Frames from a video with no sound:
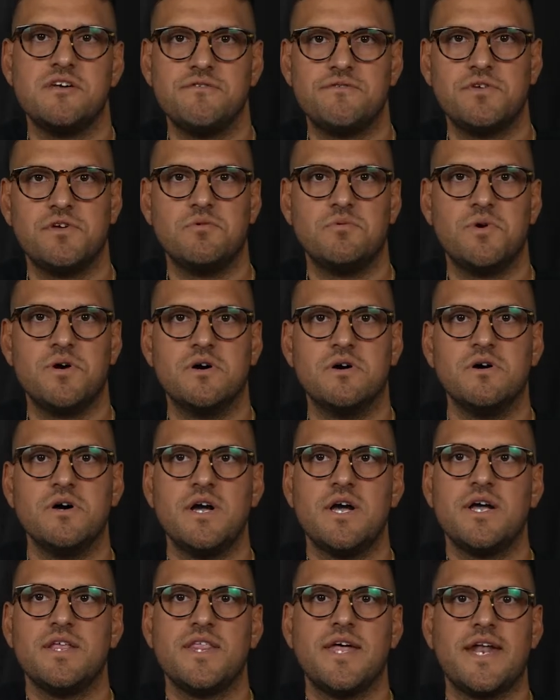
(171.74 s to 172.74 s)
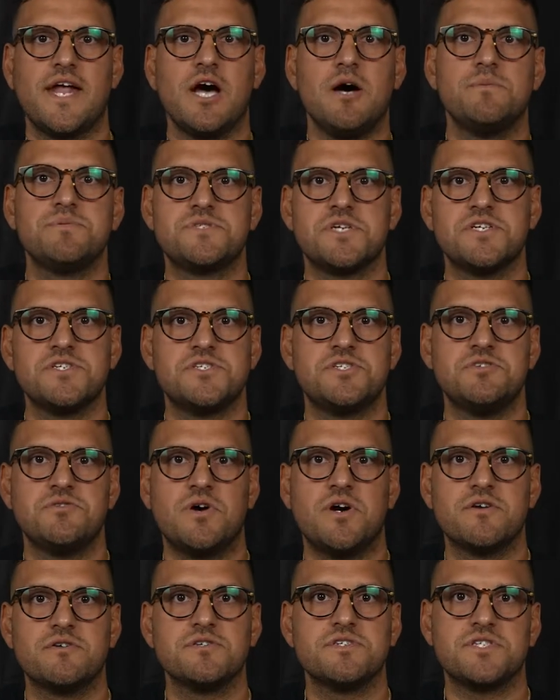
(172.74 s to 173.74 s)
if you will, that helps us to
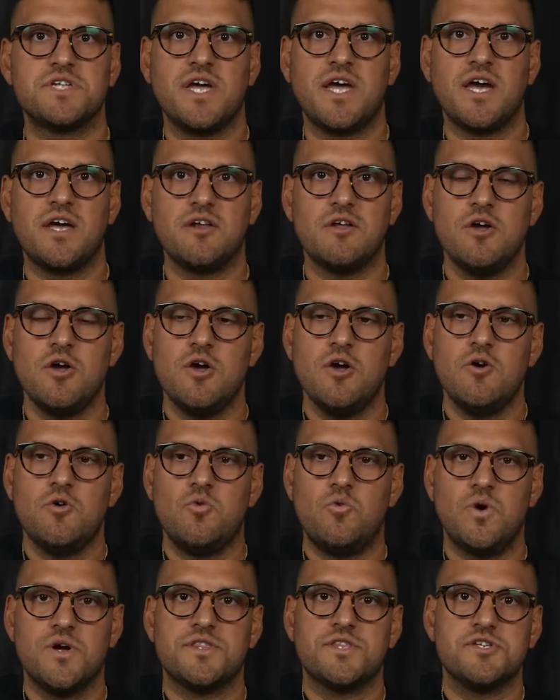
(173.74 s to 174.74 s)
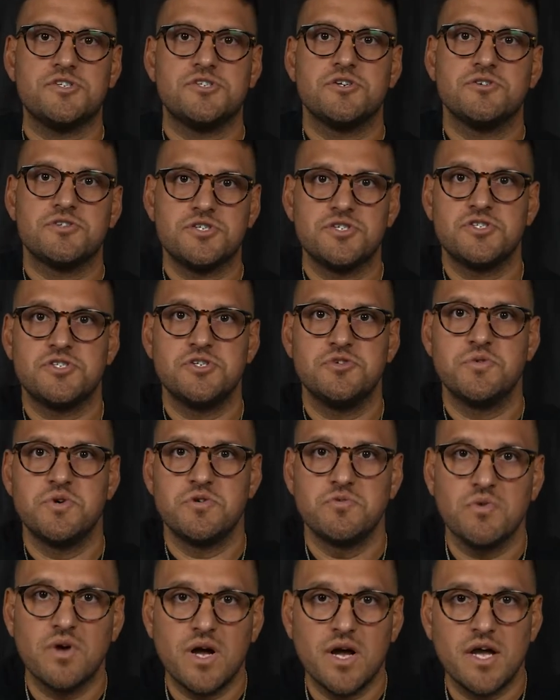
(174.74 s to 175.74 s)
understand what the church is
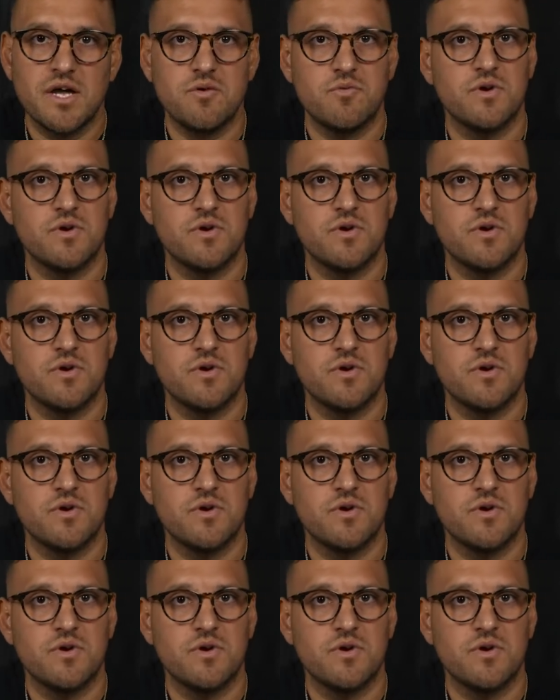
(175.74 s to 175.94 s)
doing right,